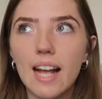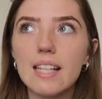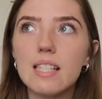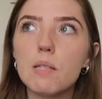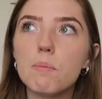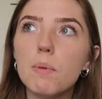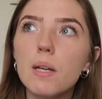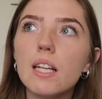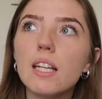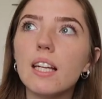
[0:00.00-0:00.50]
And
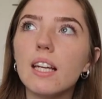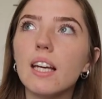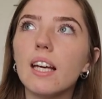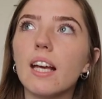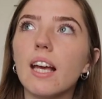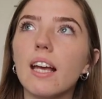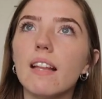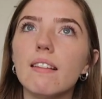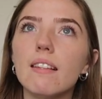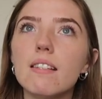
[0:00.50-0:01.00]
speaking
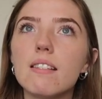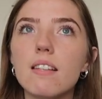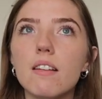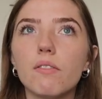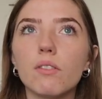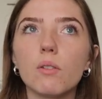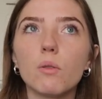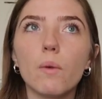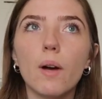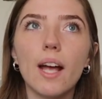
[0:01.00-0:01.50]
in these
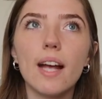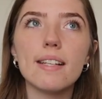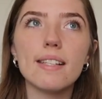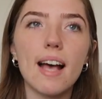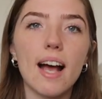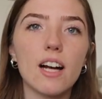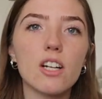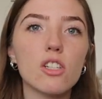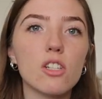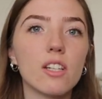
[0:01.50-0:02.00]
different ways
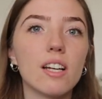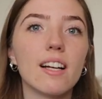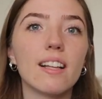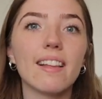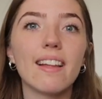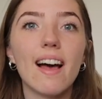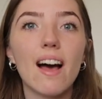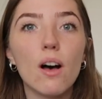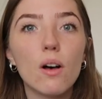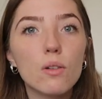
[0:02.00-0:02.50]
actually
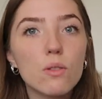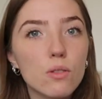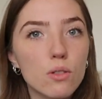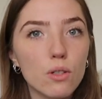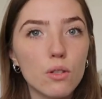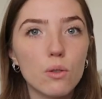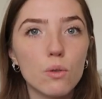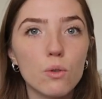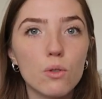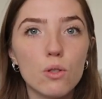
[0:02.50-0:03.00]

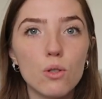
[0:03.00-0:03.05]
allows you